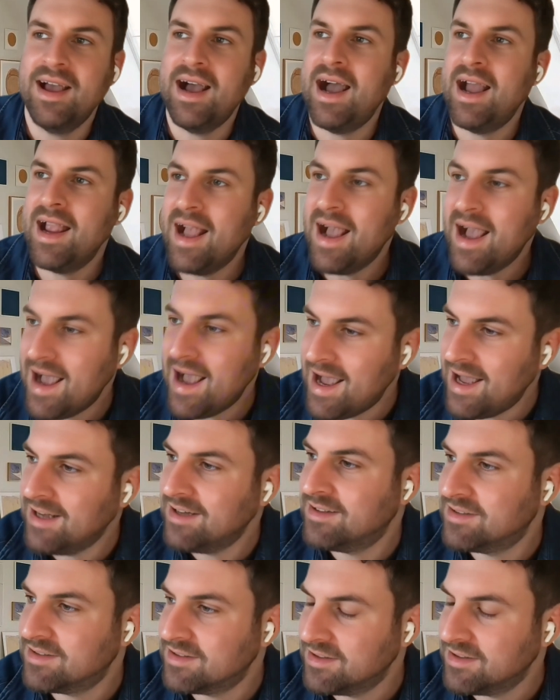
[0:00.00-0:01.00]
I
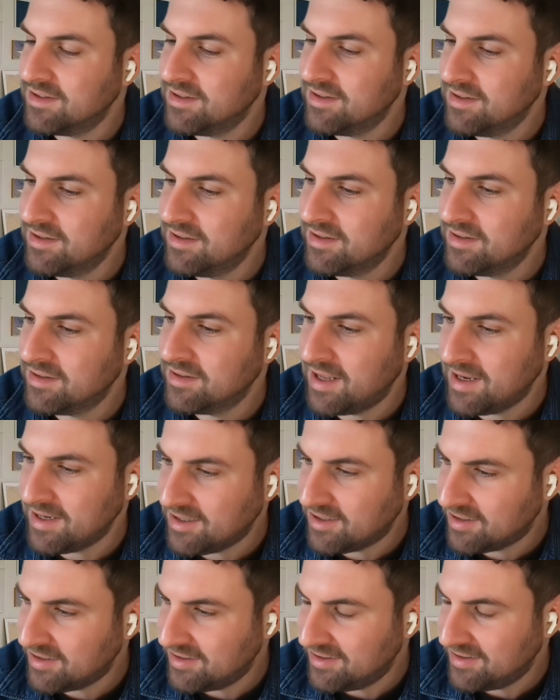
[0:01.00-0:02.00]
had
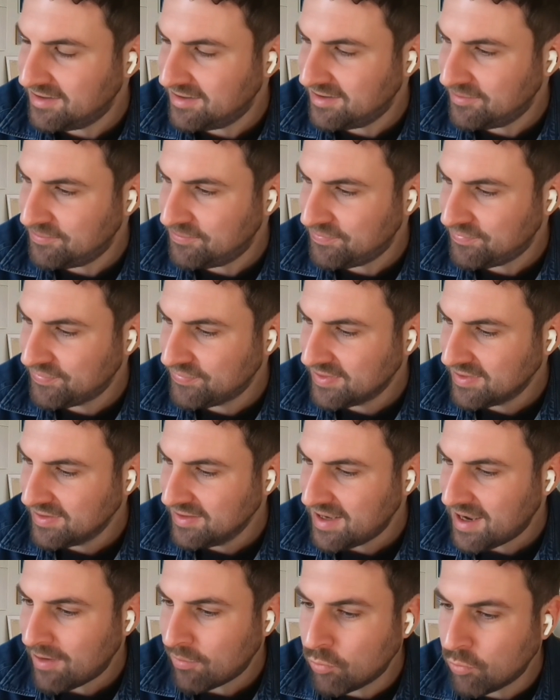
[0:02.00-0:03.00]
like,
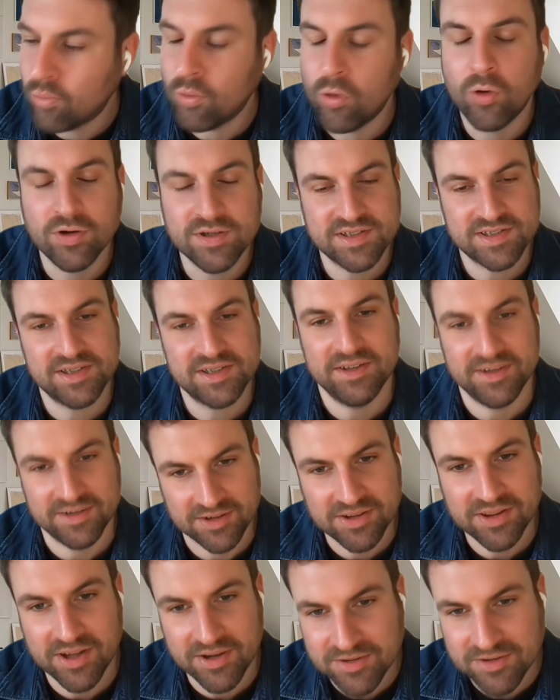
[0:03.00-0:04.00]
I wore
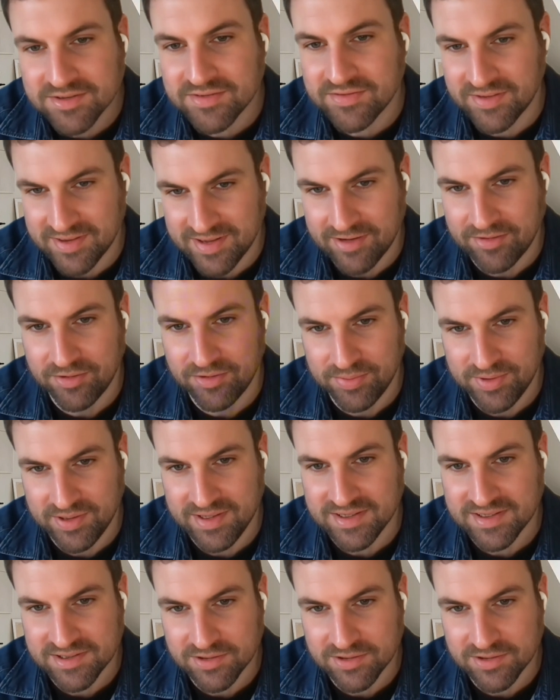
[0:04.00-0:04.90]
certain clothes for therapy.